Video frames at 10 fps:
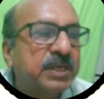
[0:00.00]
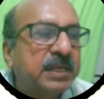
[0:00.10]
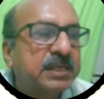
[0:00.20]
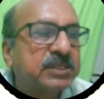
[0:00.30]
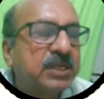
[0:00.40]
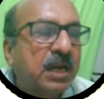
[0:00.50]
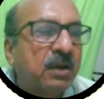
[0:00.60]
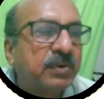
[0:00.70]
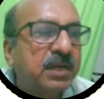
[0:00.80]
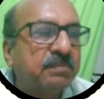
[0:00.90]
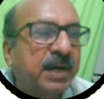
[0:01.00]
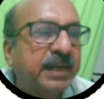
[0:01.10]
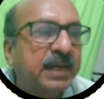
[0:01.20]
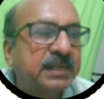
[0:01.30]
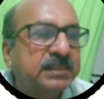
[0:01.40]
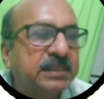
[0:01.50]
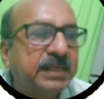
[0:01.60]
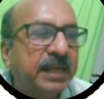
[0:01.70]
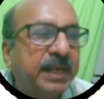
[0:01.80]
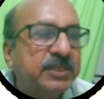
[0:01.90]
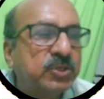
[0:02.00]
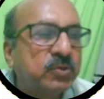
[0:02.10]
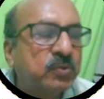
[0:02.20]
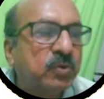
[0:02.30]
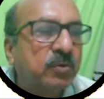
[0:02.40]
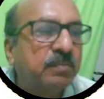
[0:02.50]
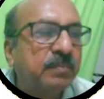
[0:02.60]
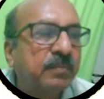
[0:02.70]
it is surrounded by a CH2 group,